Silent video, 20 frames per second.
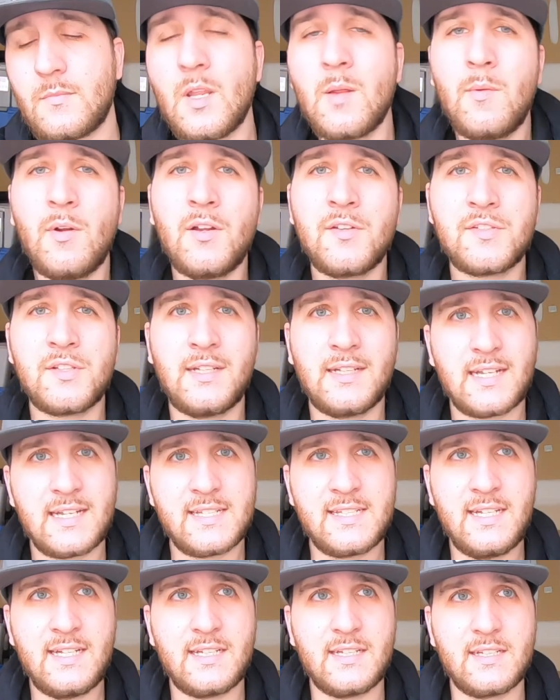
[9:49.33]
But also, like I
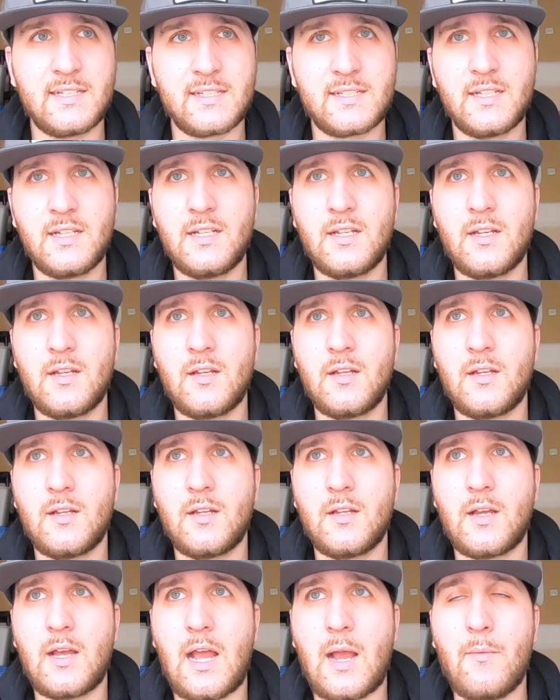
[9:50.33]
said, is
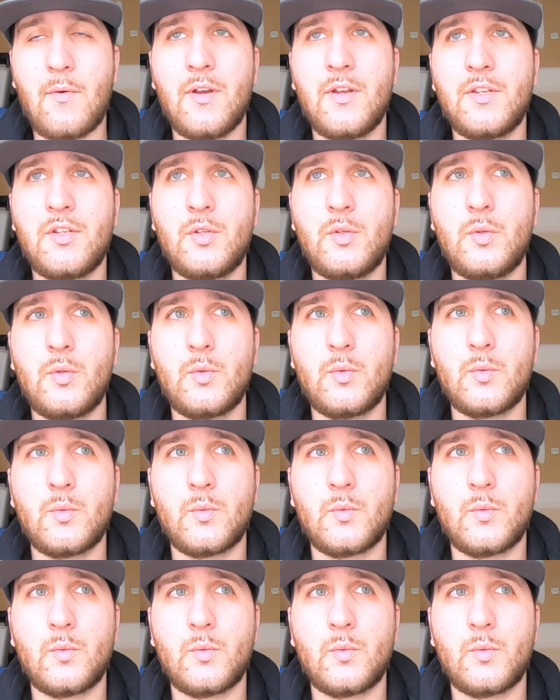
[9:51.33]
I want to do